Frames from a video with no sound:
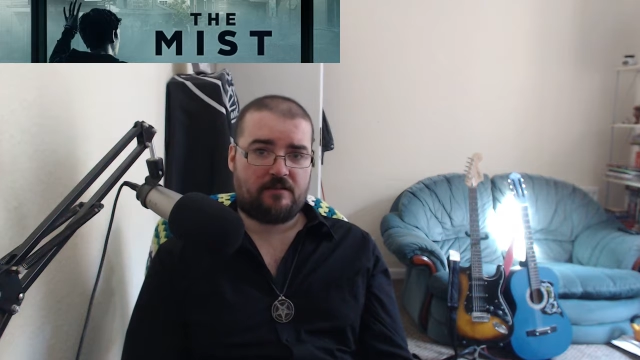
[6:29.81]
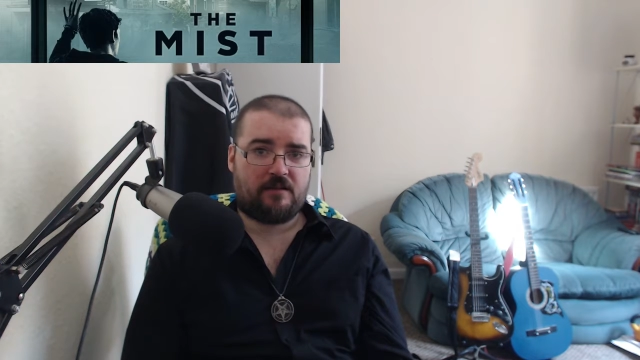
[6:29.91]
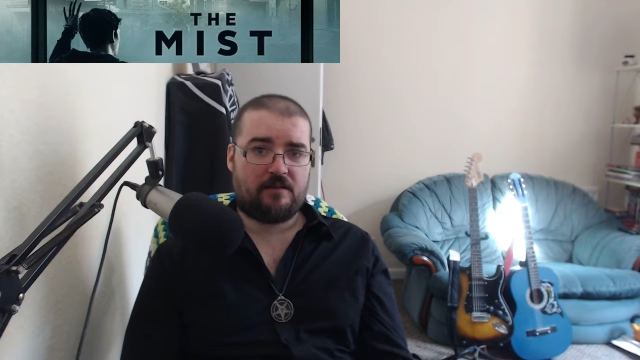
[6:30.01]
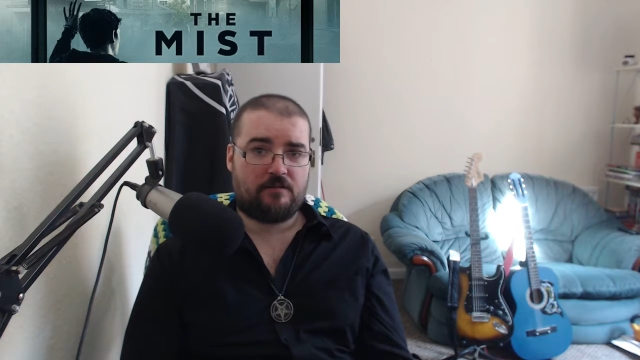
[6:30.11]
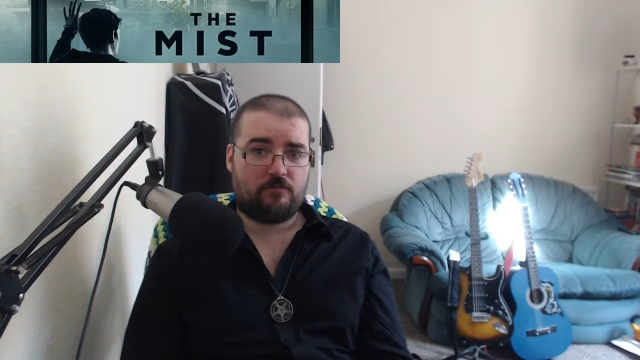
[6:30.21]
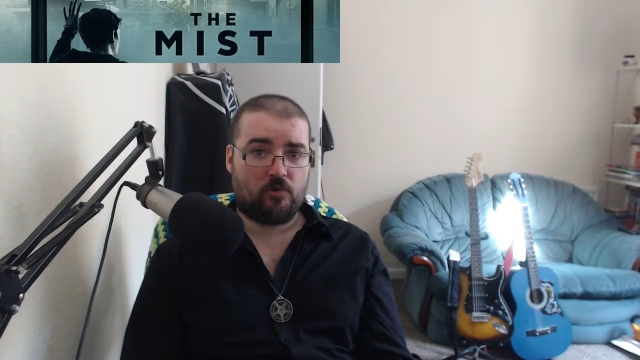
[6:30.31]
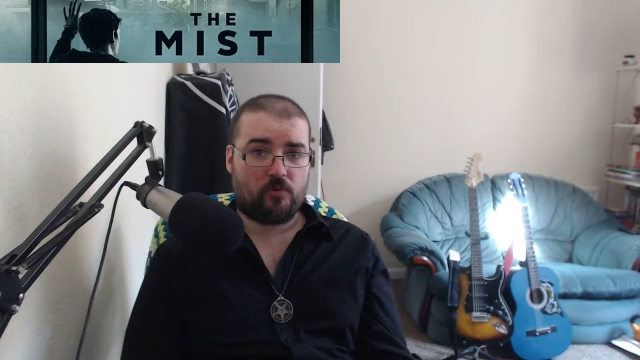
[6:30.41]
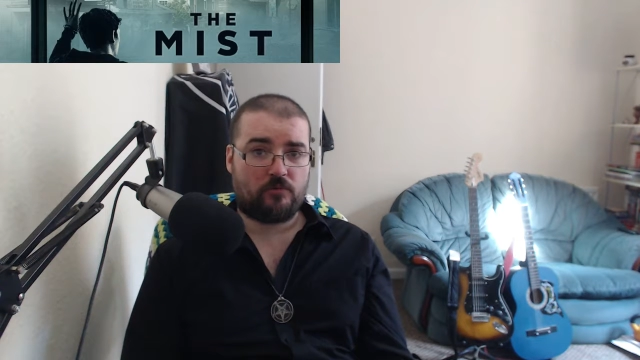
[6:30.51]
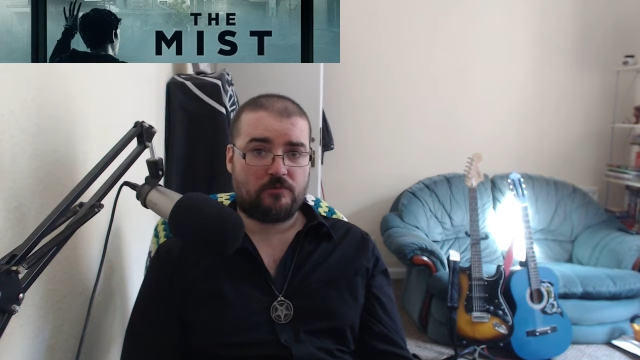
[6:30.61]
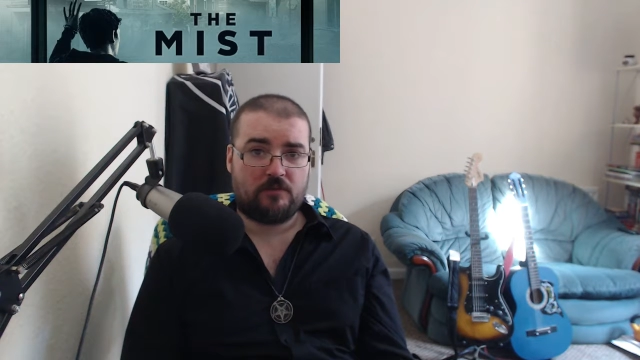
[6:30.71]
in the
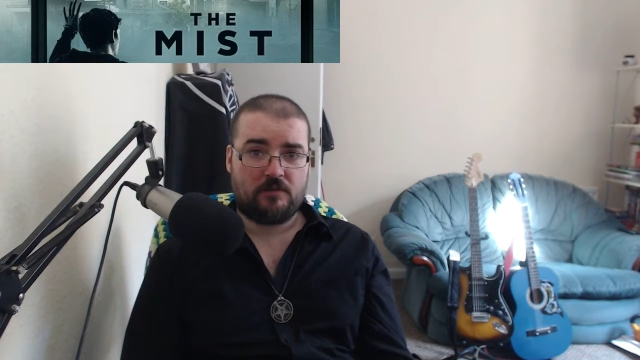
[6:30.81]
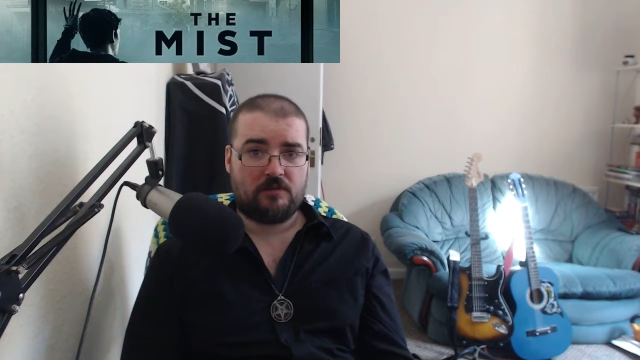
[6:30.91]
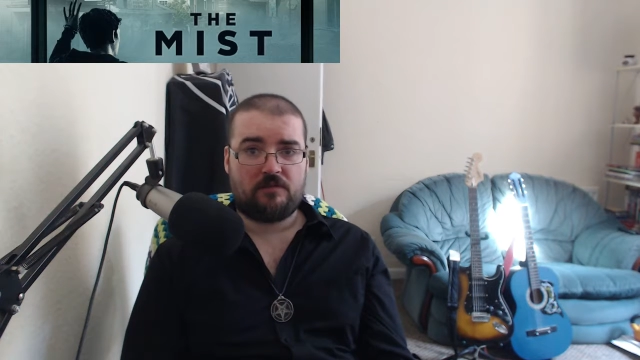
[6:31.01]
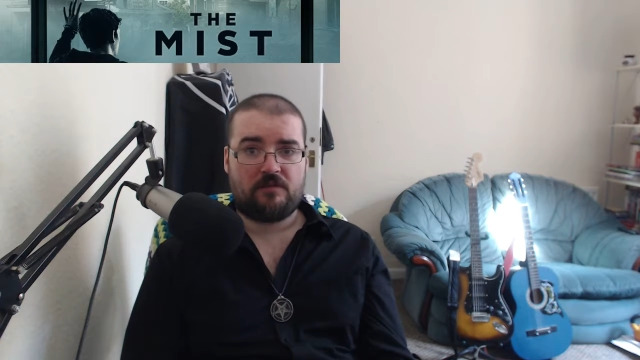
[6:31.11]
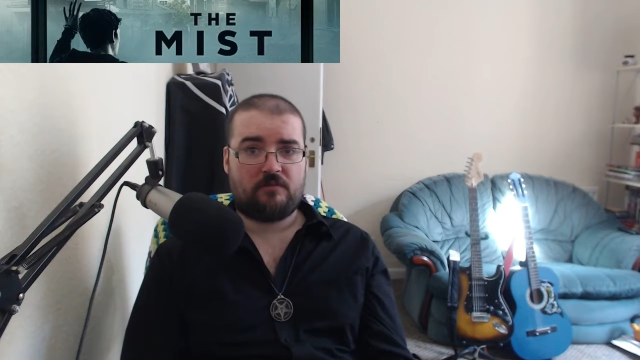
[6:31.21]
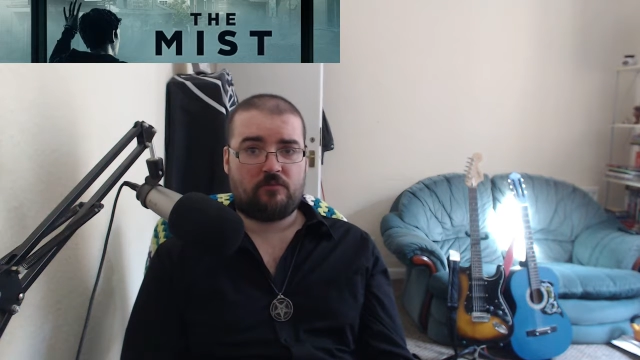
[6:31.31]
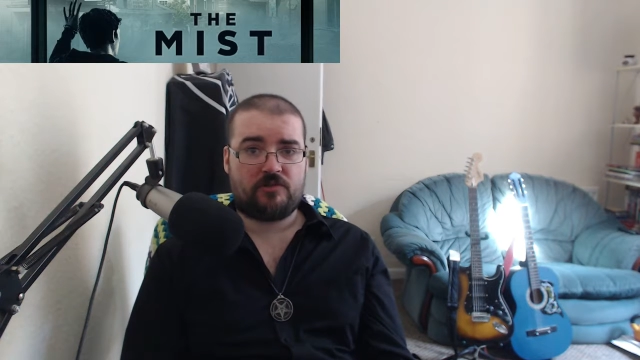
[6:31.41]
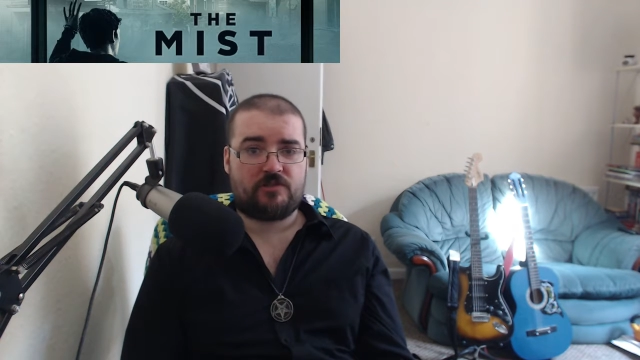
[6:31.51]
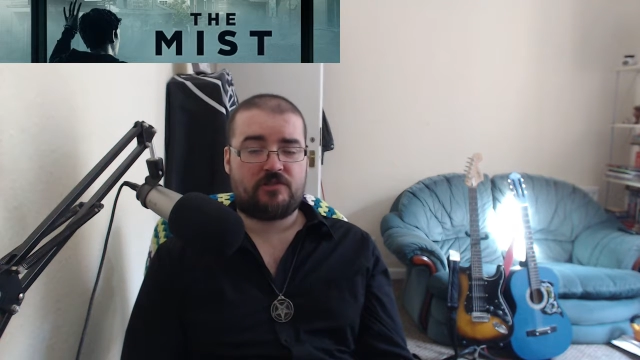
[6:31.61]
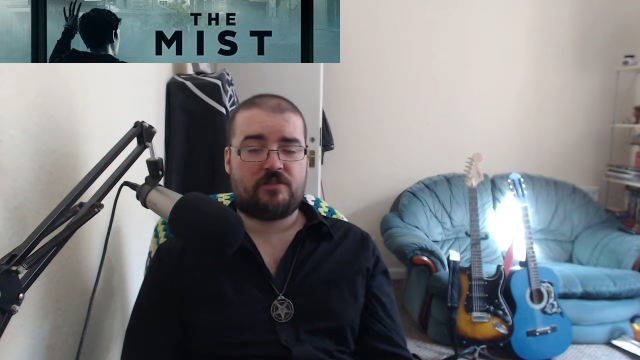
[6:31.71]
mall
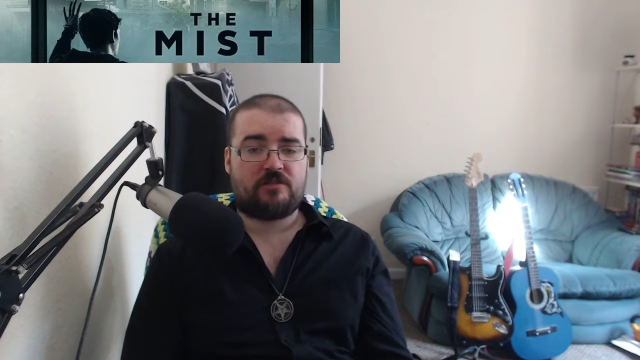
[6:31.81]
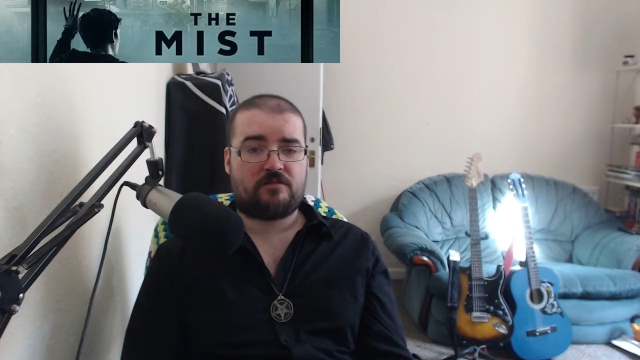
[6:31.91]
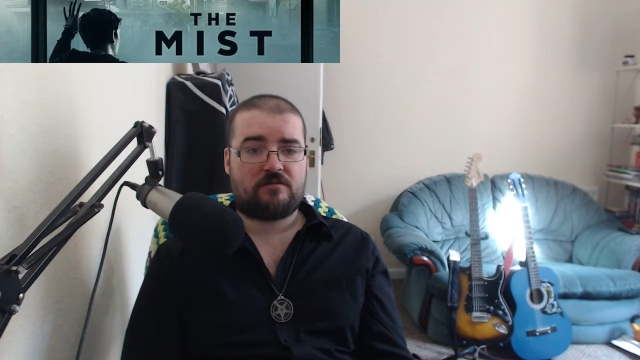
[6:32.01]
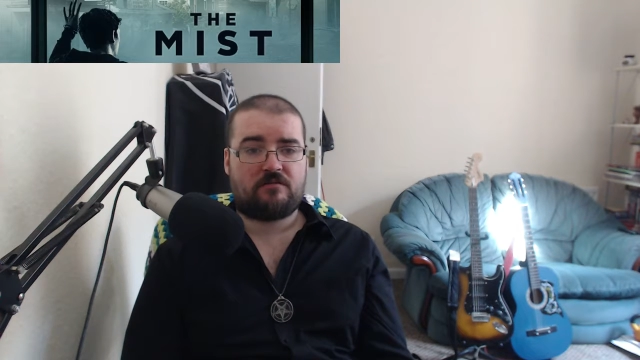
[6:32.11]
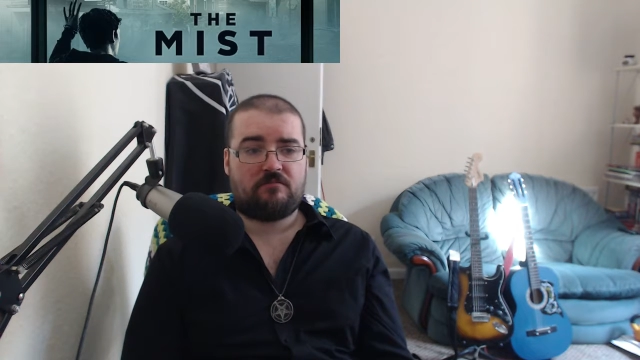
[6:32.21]
was just